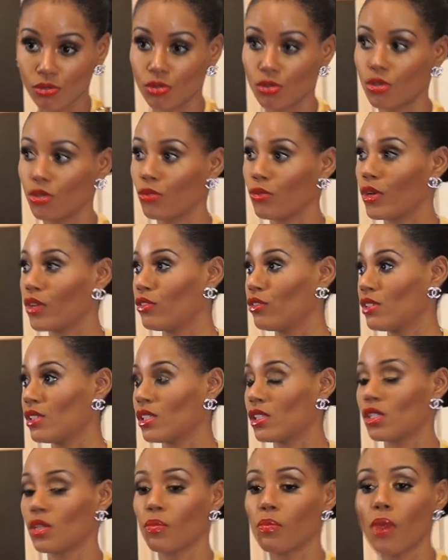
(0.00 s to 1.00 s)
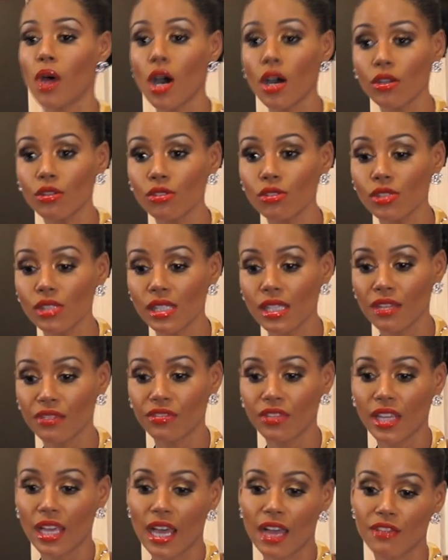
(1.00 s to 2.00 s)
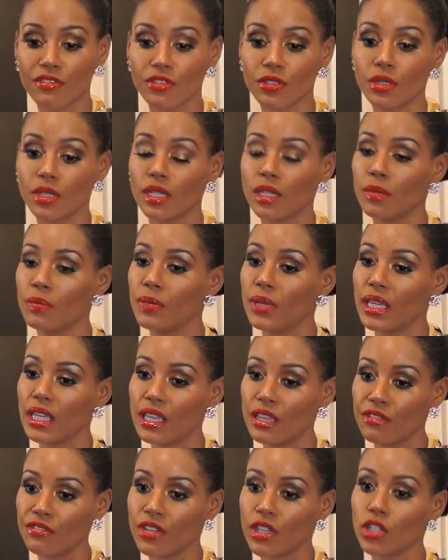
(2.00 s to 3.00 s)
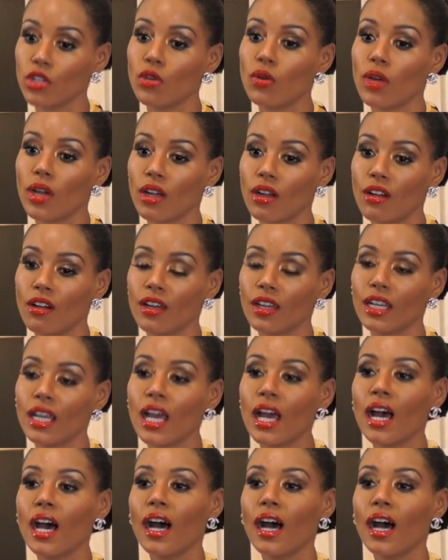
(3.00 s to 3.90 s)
or whether it's the models, if they have a big event going on,